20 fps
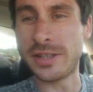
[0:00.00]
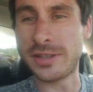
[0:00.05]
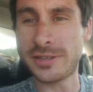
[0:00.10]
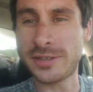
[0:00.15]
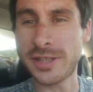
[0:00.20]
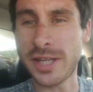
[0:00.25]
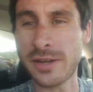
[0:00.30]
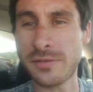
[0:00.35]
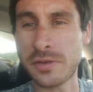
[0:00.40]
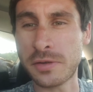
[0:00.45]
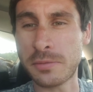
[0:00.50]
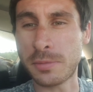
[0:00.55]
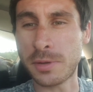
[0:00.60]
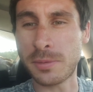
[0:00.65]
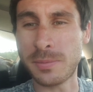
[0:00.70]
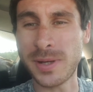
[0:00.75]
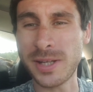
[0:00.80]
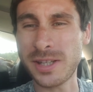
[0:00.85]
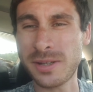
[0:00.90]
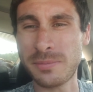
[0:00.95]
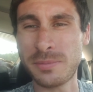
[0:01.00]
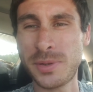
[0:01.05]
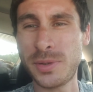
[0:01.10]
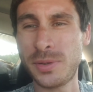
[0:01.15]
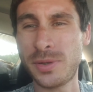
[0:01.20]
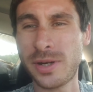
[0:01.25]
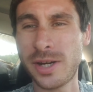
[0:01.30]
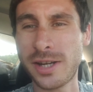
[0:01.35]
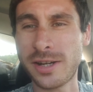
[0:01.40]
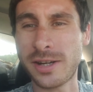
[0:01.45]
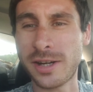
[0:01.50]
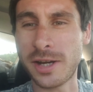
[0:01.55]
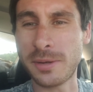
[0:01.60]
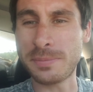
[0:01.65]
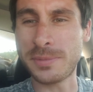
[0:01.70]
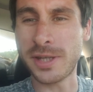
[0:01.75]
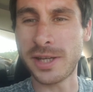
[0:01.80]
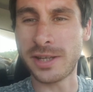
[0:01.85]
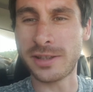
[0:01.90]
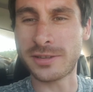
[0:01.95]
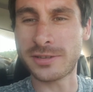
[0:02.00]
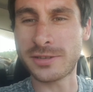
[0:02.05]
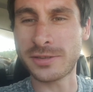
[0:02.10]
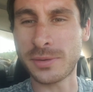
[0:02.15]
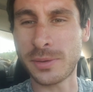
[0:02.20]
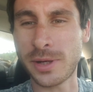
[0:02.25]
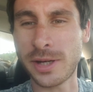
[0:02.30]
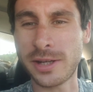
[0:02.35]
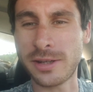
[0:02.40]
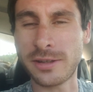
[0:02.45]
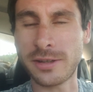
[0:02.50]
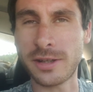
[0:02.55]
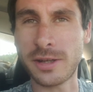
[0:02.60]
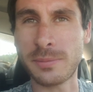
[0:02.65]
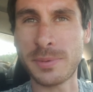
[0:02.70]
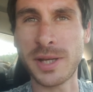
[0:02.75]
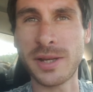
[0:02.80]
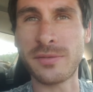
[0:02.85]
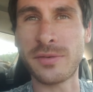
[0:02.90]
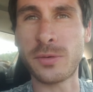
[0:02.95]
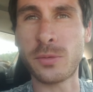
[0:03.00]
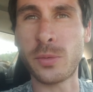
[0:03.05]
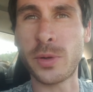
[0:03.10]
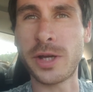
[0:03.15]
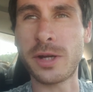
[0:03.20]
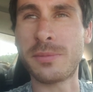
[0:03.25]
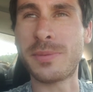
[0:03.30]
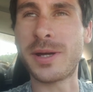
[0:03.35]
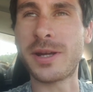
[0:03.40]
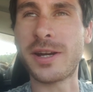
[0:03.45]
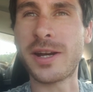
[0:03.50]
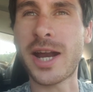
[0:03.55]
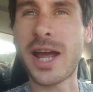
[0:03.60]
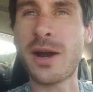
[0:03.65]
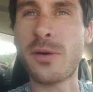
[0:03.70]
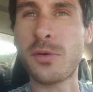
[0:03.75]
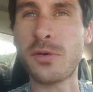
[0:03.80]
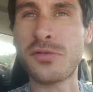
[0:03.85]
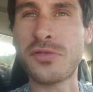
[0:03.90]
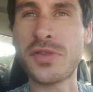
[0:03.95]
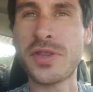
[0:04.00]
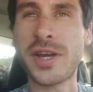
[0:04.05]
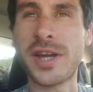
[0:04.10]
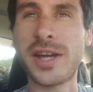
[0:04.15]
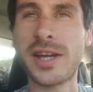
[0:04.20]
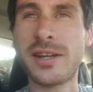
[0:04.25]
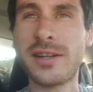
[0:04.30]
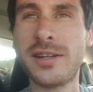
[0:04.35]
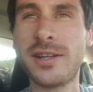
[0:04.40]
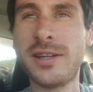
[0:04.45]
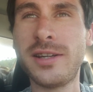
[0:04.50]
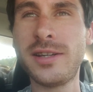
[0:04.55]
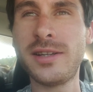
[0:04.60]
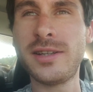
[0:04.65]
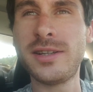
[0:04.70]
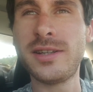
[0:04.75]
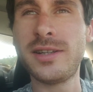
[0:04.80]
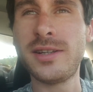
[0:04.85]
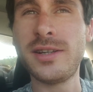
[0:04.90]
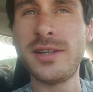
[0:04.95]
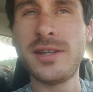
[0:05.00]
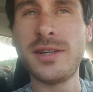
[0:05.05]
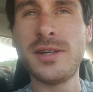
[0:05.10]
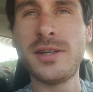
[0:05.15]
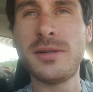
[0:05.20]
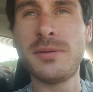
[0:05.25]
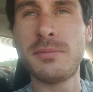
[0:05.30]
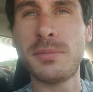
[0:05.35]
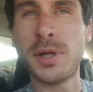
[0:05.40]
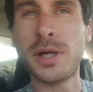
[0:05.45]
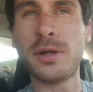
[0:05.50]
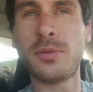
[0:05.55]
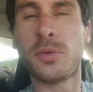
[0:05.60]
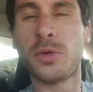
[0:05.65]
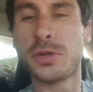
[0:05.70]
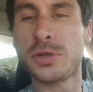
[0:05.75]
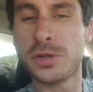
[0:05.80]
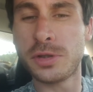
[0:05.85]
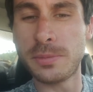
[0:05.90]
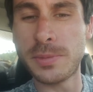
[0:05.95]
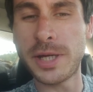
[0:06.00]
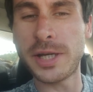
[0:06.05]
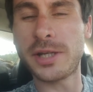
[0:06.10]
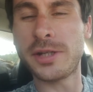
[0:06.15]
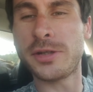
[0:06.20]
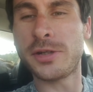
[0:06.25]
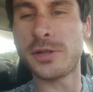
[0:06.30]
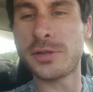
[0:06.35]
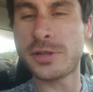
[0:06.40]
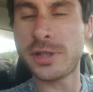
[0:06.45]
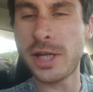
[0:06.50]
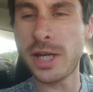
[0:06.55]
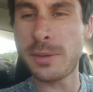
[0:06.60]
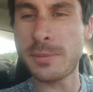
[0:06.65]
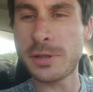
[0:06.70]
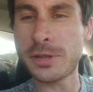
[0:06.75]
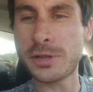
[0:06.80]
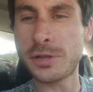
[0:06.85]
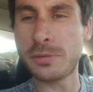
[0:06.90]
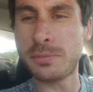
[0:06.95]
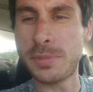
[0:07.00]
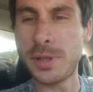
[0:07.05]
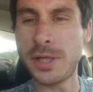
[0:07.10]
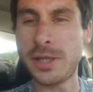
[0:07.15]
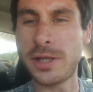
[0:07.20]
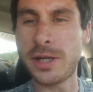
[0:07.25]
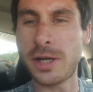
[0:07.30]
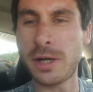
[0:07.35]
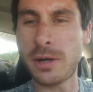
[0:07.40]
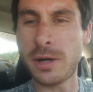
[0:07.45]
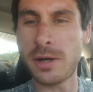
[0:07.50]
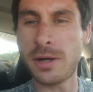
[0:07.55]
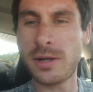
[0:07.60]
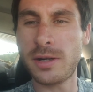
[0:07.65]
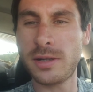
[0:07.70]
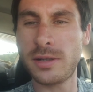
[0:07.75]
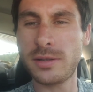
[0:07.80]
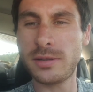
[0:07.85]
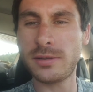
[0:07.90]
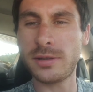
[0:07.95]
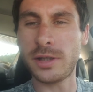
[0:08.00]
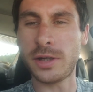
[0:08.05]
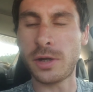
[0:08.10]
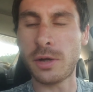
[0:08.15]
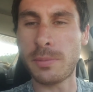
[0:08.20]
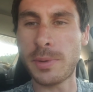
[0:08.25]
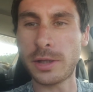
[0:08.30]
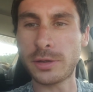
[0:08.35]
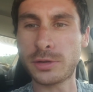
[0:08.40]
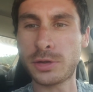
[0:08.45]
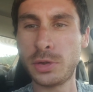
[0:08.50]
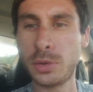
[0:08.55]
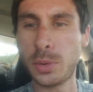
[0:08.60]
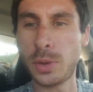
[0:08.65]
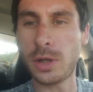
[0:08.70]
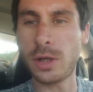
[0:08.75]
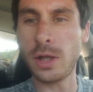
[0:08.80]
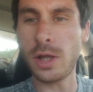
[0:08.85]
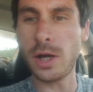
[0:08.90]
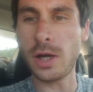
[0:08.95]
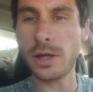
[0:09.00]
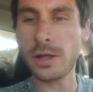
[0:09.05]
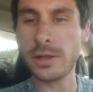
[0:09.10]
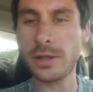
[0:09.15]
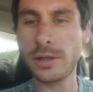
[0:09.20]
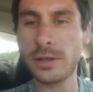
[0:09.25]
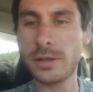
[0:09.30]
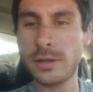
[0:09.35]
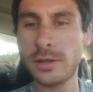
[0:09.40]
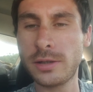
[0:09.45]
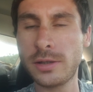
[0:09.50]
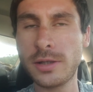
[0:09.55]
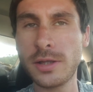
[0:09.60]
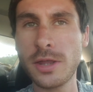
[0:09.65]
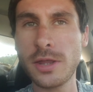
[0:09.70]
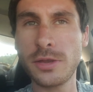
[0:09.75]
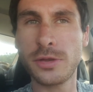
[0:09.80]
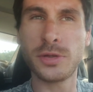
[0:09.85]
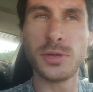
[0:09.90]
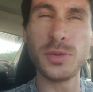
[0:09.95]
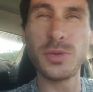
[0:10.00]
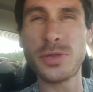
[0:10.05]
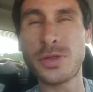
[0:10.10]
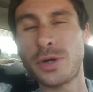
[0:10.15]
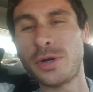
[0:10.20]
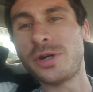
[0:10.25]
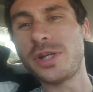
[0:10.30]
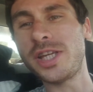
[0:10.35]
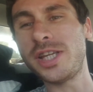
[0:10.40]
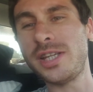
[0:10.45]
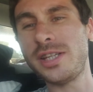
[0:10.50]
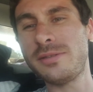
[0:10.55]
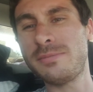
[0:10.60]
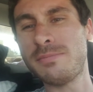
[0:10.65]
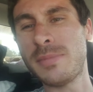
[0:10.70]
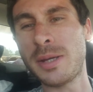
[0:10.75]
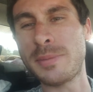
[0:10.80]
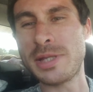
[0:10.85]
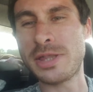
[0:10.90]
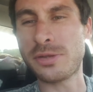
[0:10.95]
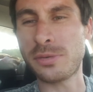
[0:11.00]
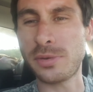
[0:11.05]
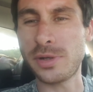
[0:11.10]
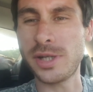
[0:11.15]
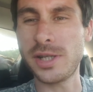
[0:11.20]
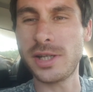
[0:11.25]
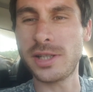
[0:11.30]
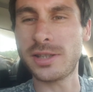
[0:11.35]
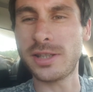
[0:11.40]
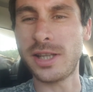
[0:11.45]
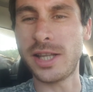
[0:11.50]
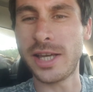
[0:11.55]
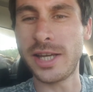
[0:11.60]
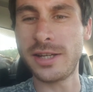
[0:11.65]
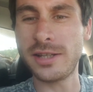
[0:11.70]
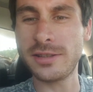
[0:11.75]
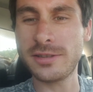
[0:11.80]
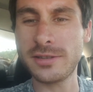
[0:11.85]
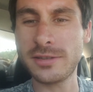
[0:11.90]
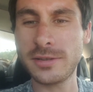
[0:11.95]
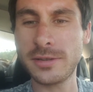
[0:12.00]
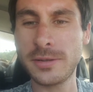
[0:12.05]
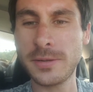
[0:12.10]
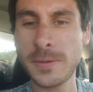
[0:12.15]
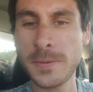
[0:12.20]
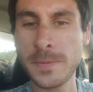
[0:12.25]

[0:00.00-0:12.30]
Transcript: at seven, but my computer had an update, so I ended up having to wait about an hour for that. But we're still making good time. I should be there, you know, about two o'clock, two thirty, maybe three at the latest.